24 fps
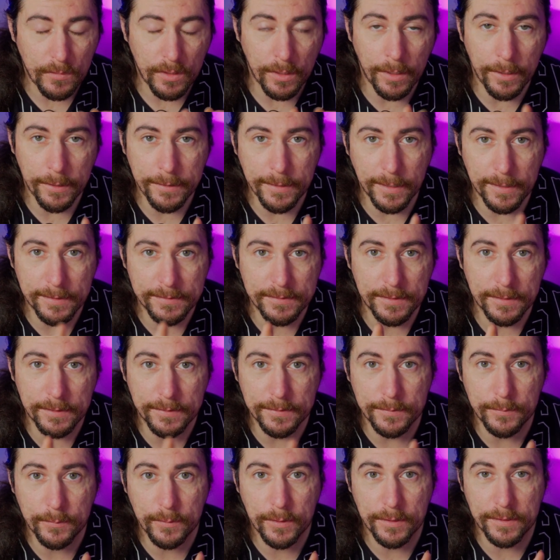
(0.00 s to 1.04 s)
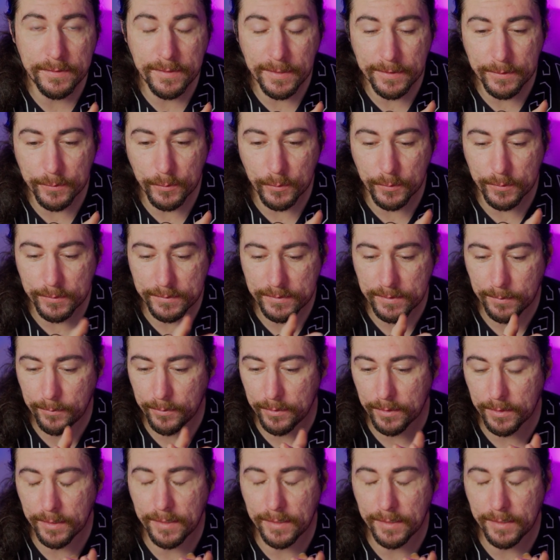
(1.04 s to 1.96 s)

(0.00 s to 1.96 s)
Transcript: Okay, so we're going to take a look at some of the